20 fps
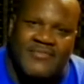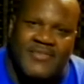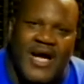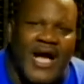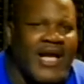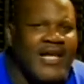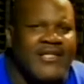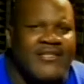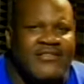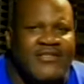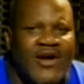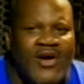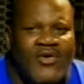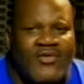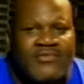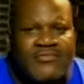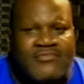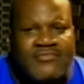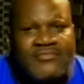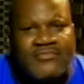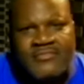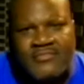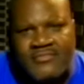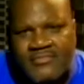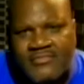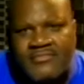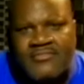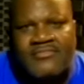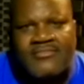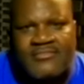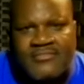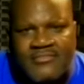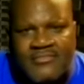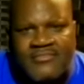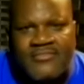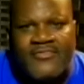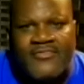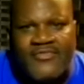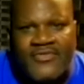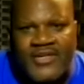But I can talk
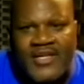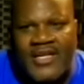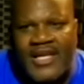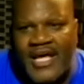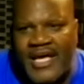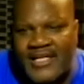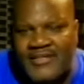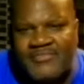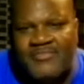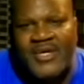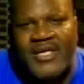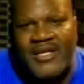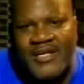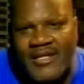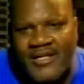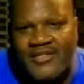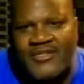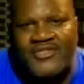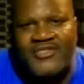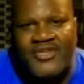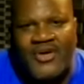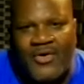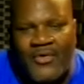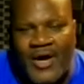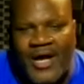for the last minute of the show.